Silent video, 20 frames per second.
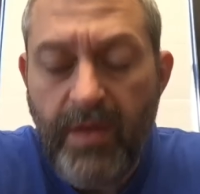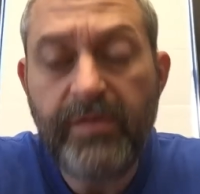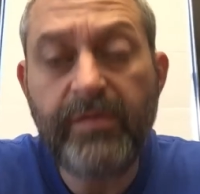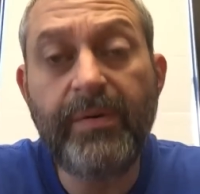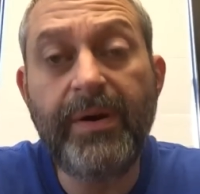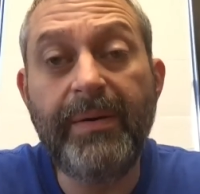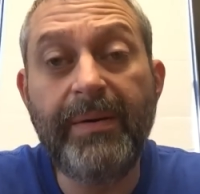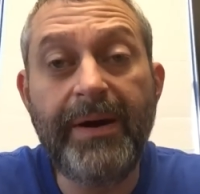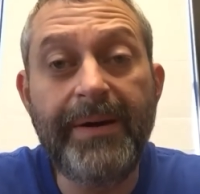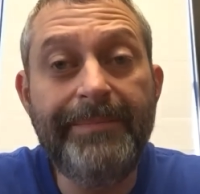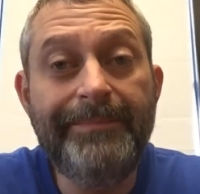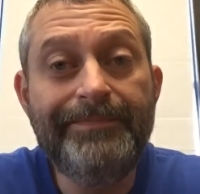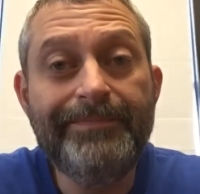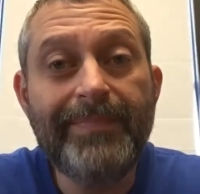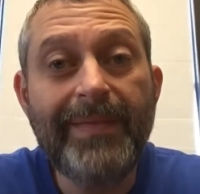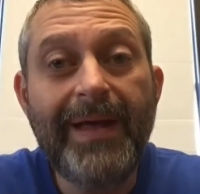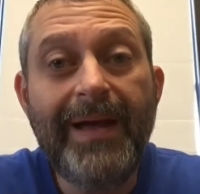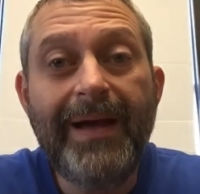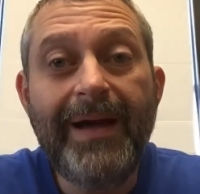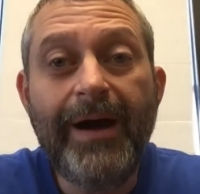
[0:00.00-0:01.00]
So anyway,
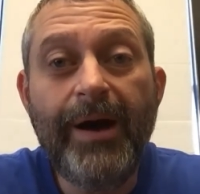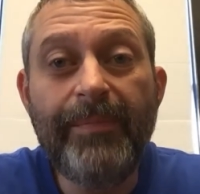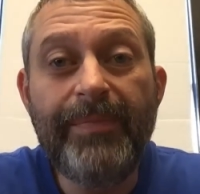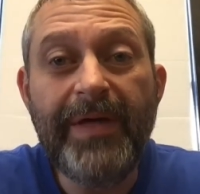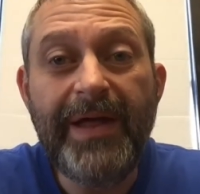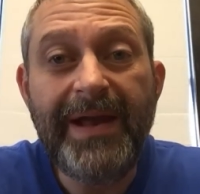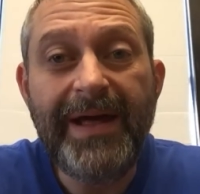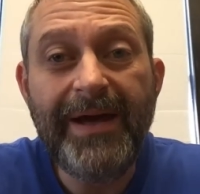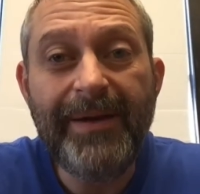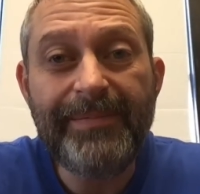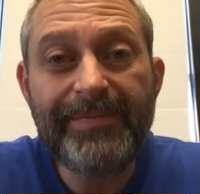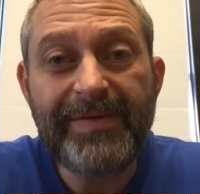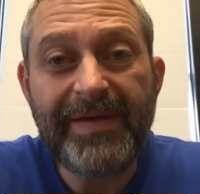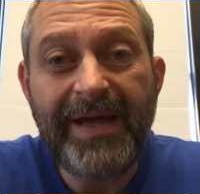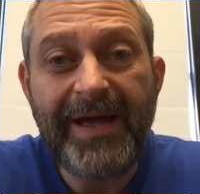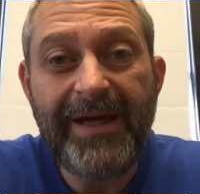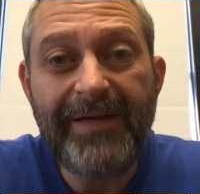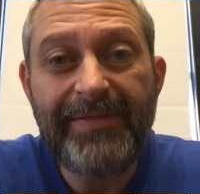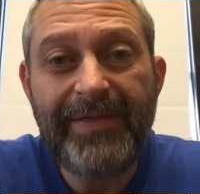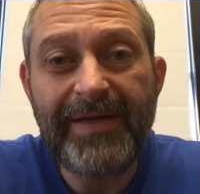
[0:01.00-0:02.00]
hope that helps
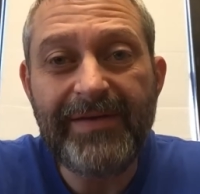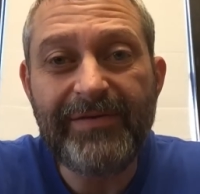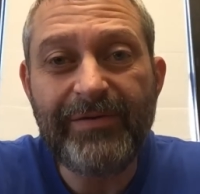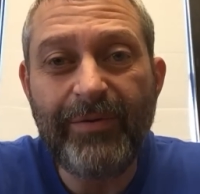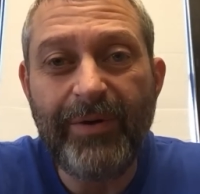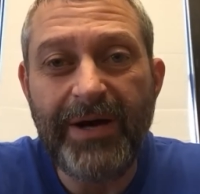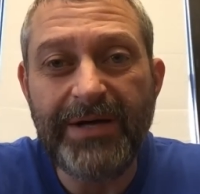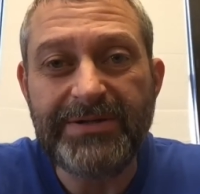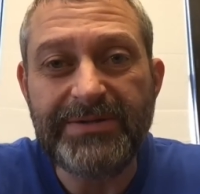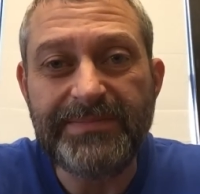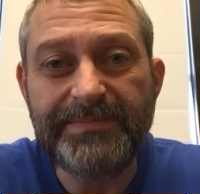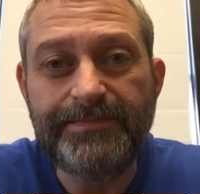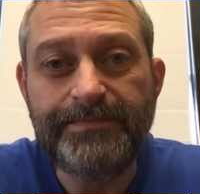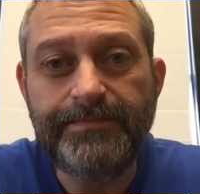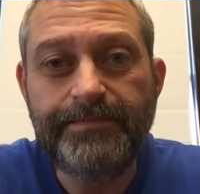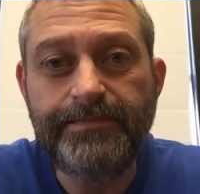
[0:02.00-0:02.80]
and thanks for watching.